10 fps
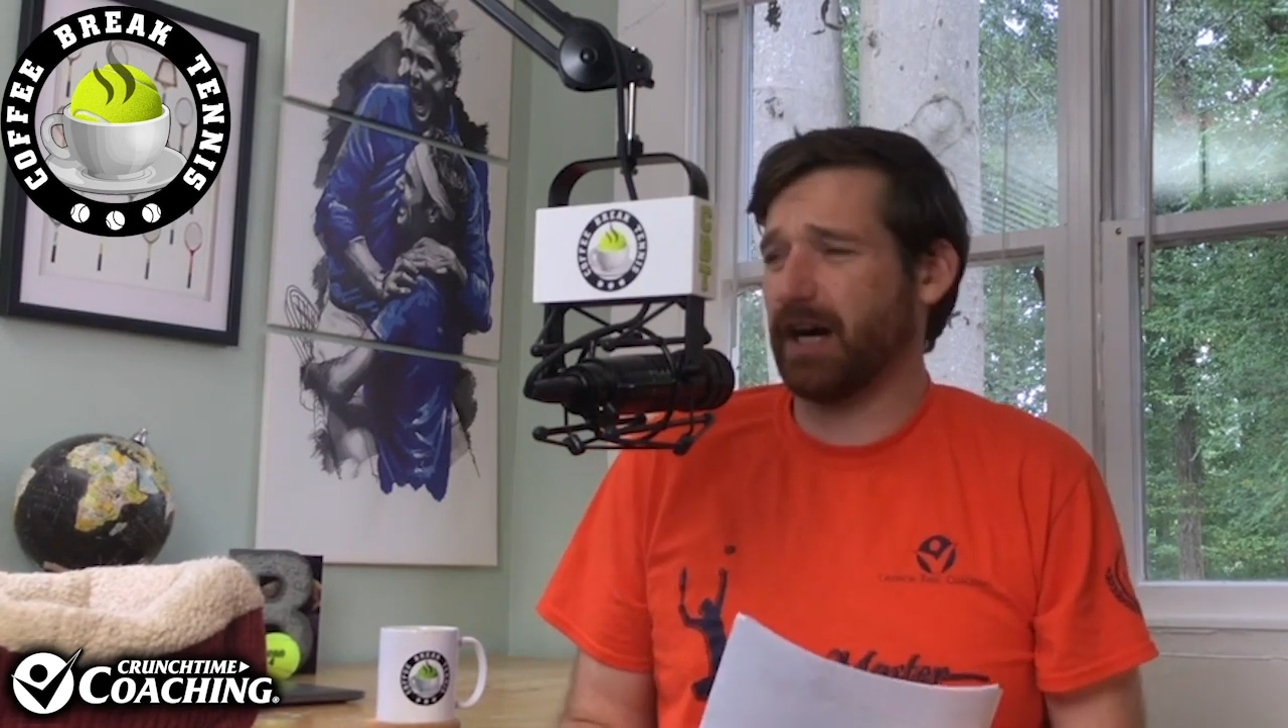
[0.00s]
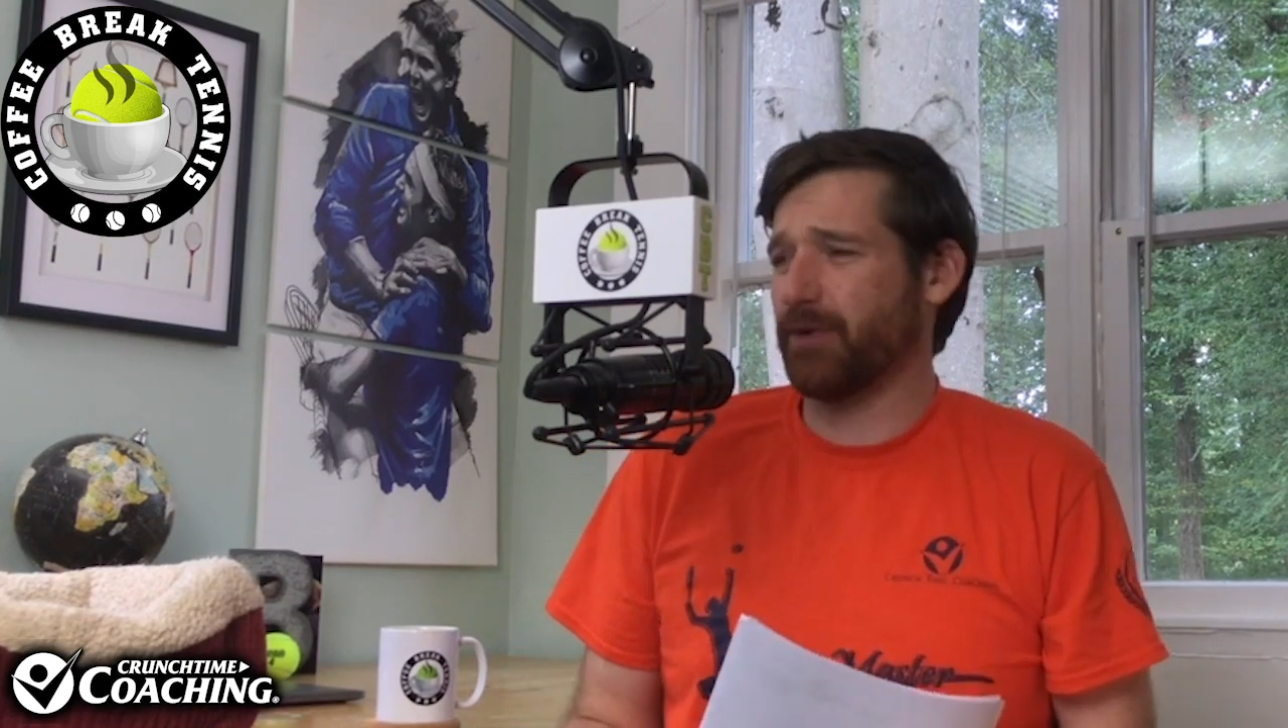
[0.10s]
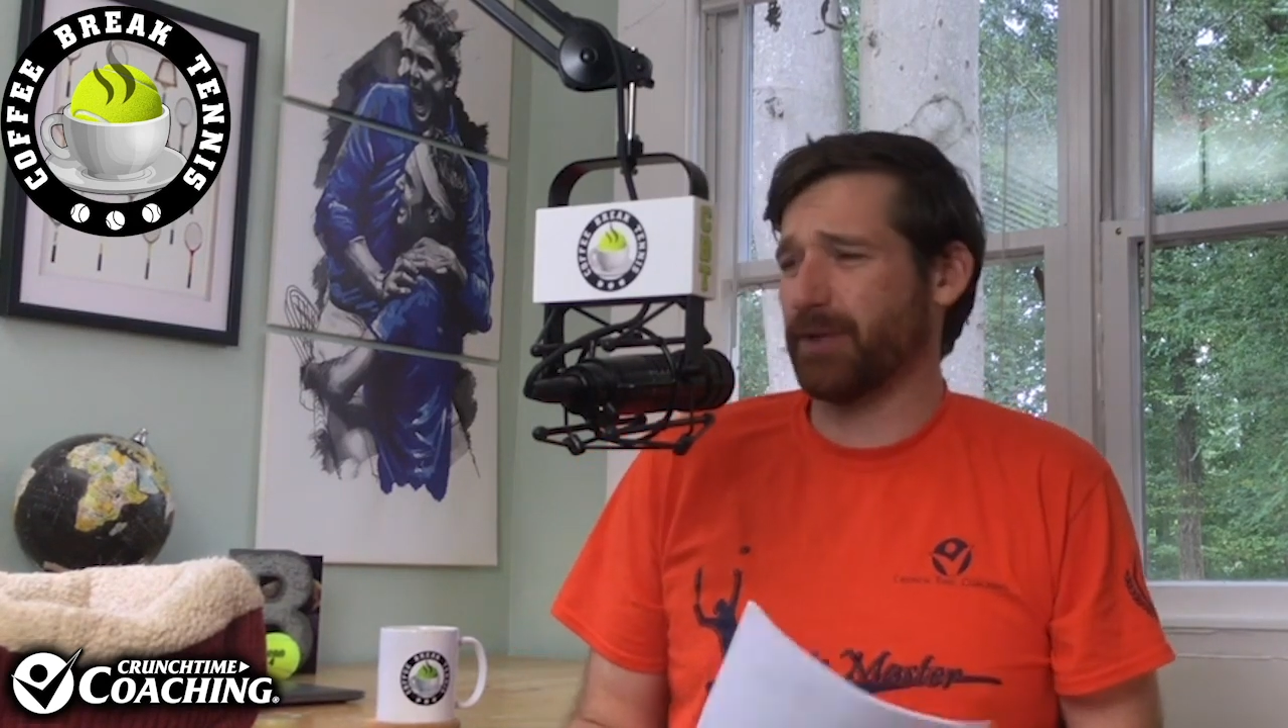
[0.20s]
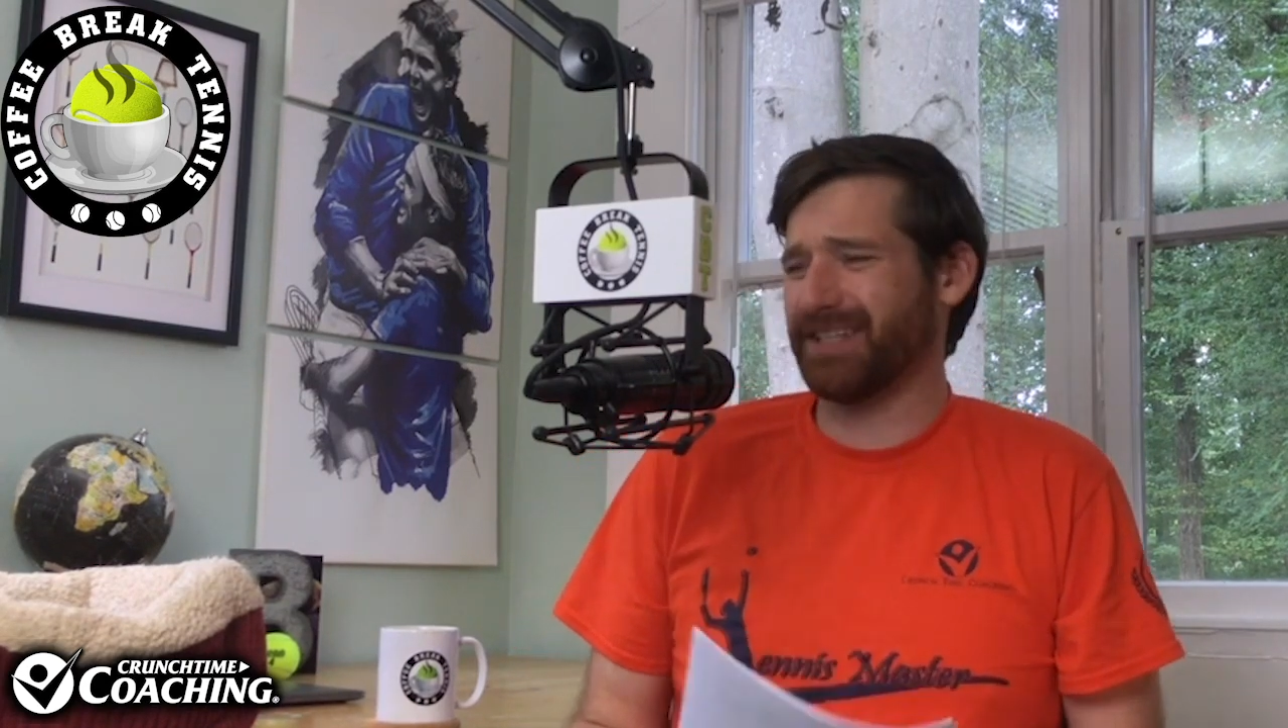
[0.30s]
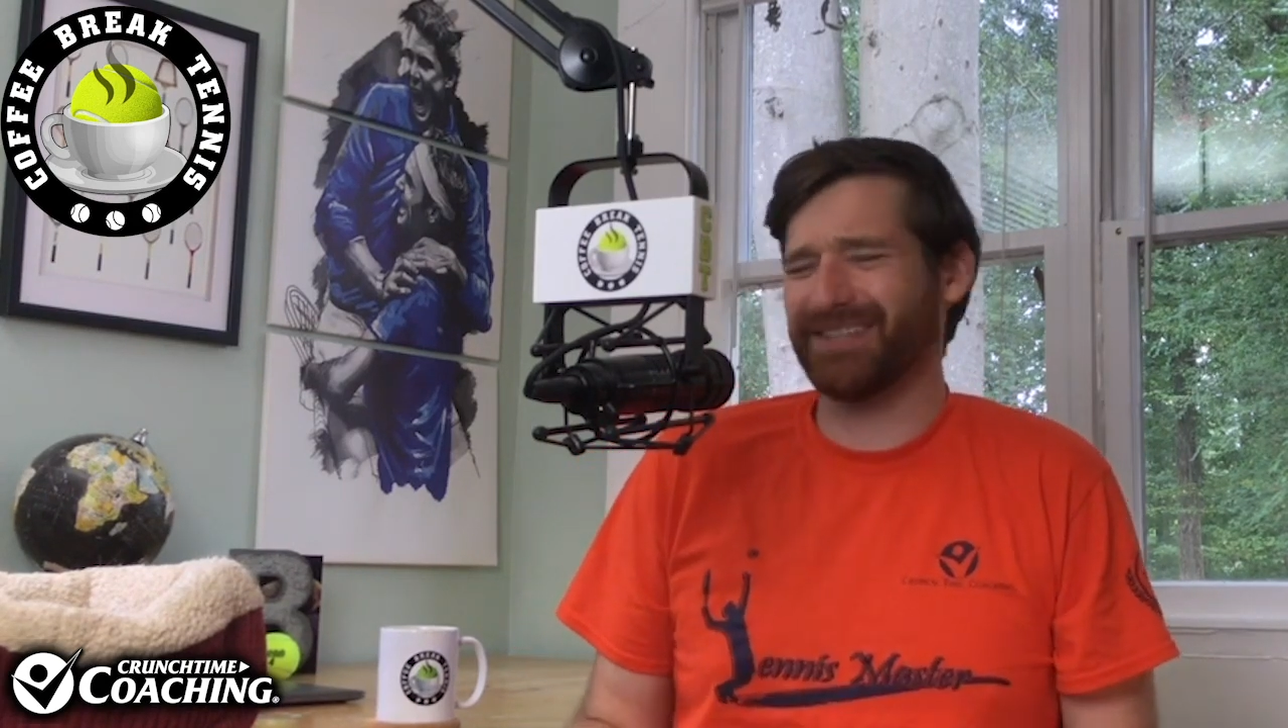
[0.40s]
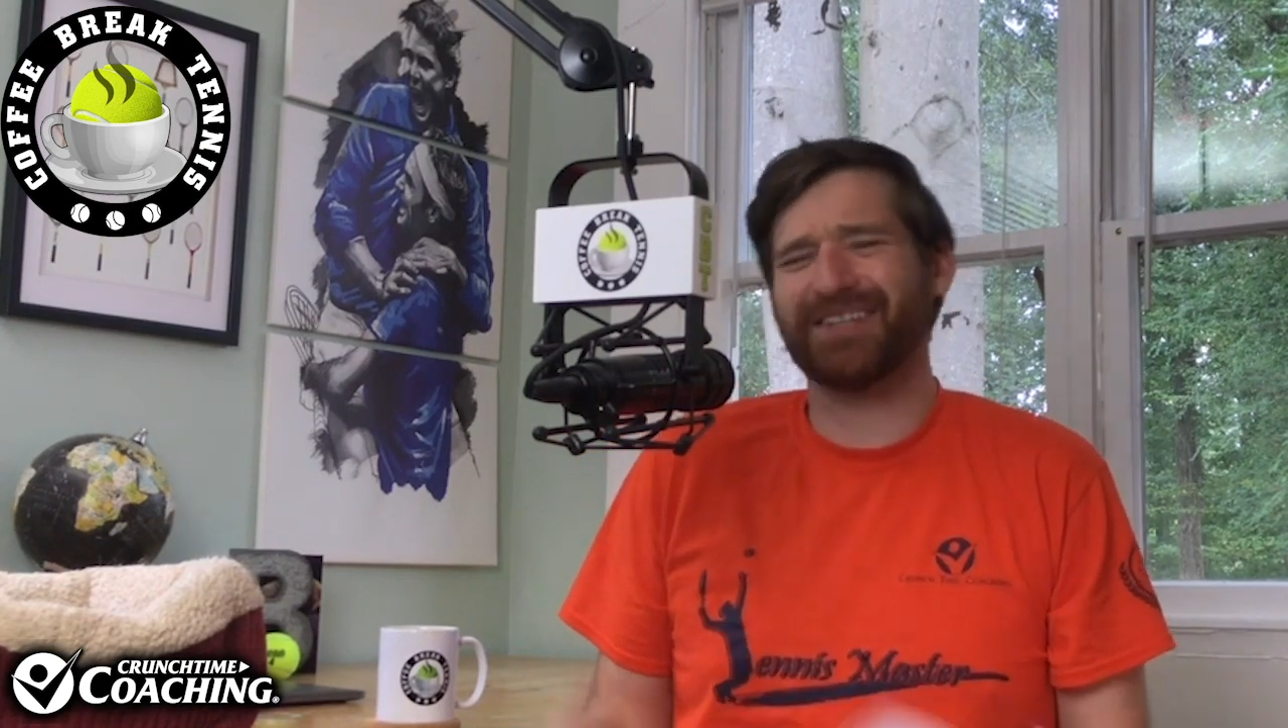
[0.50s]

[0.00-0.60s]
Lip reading: Coffee Break Tennis,